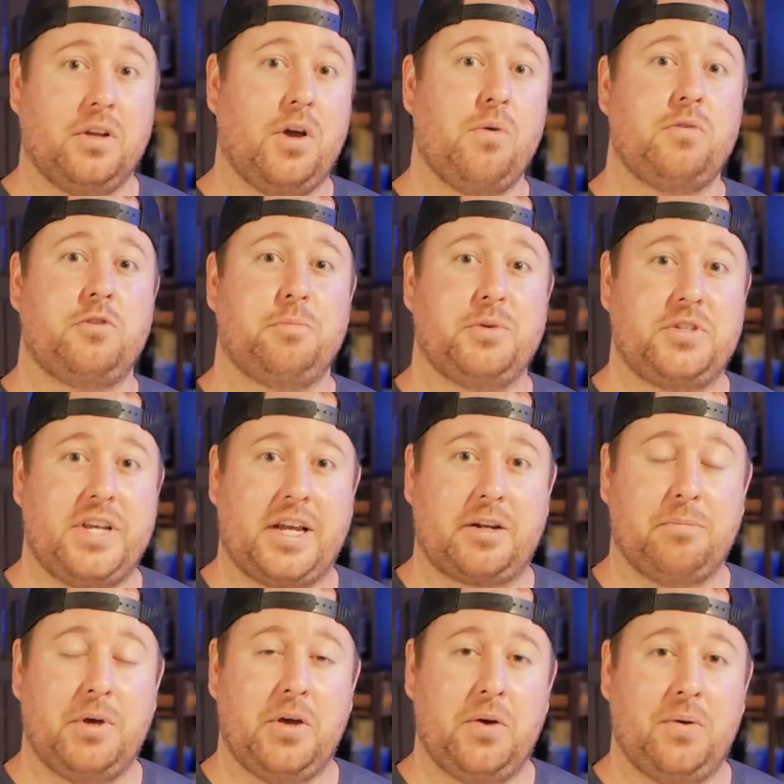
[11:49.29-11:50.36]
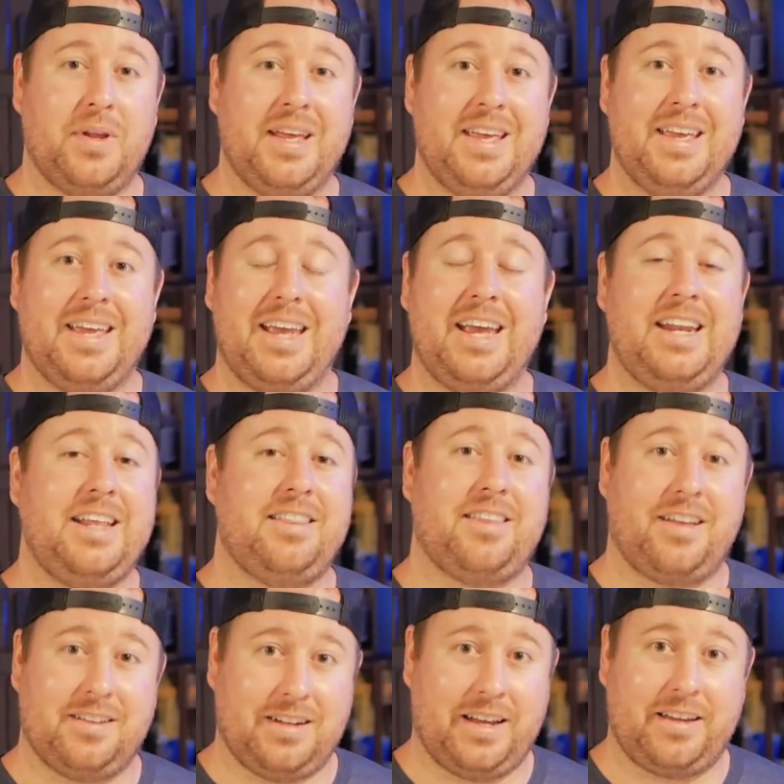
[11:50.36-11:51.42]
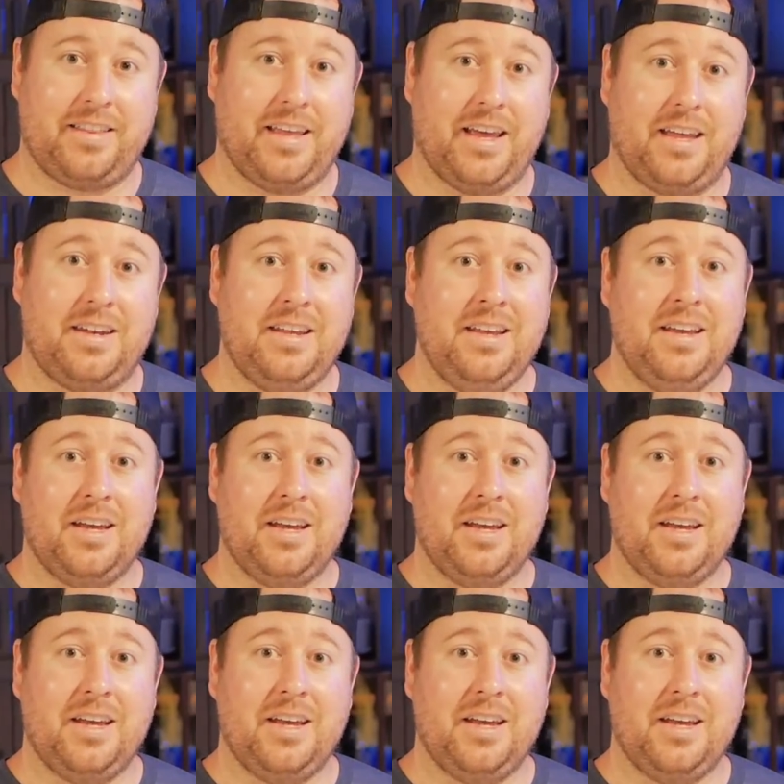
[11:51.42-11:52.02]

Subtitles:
go into protect mode, anything like that.